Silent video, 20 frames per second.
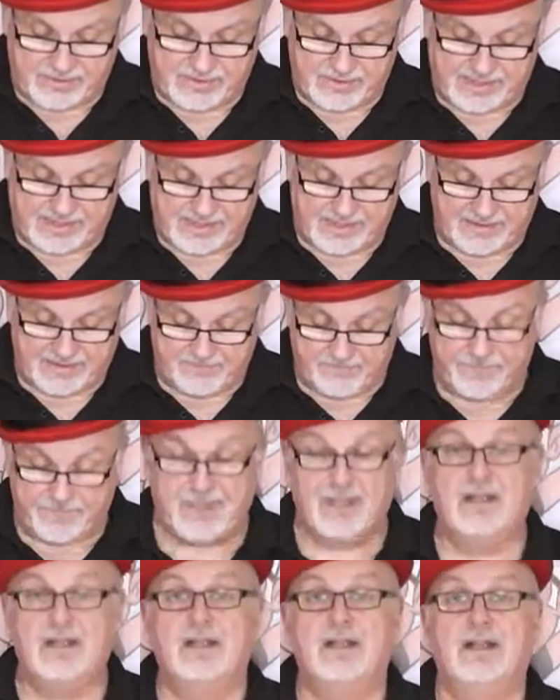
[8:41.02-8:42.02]
to say,
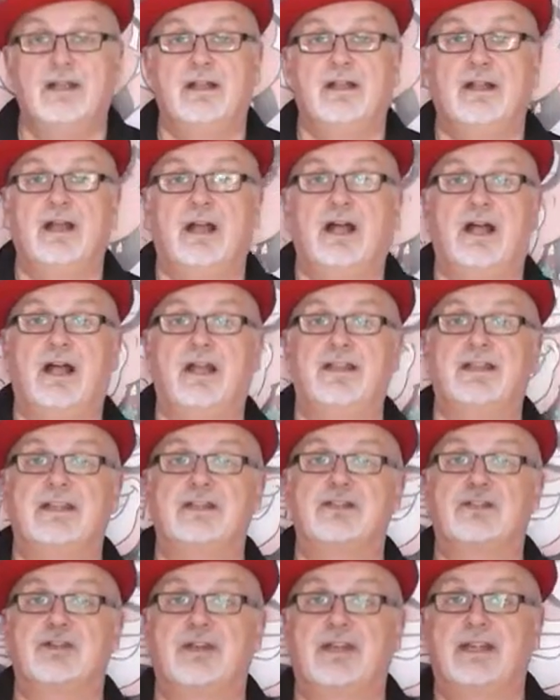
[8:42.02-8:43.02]
and
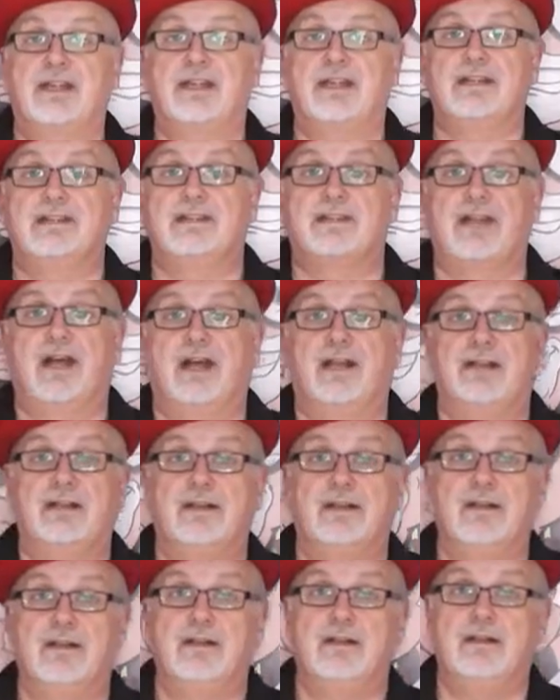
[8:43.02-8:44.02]
this trick is
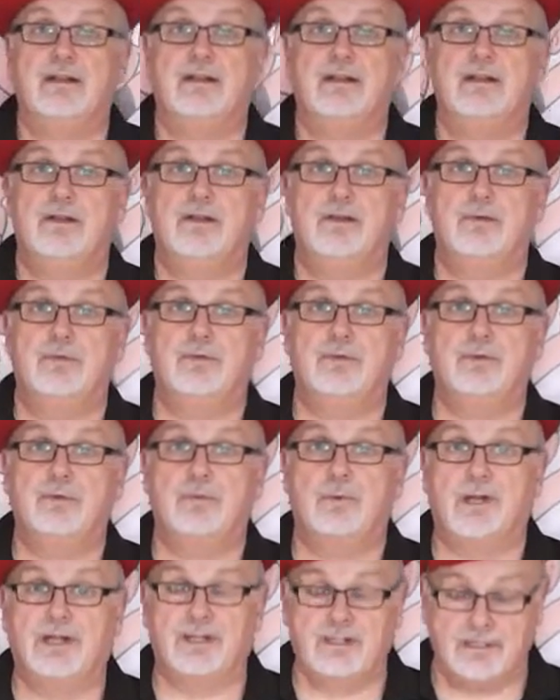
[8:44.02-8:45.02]
done with
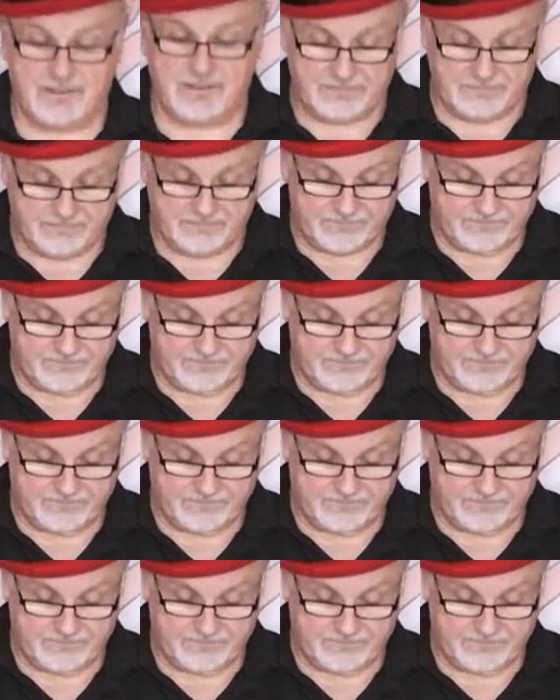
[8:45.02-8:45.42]
1,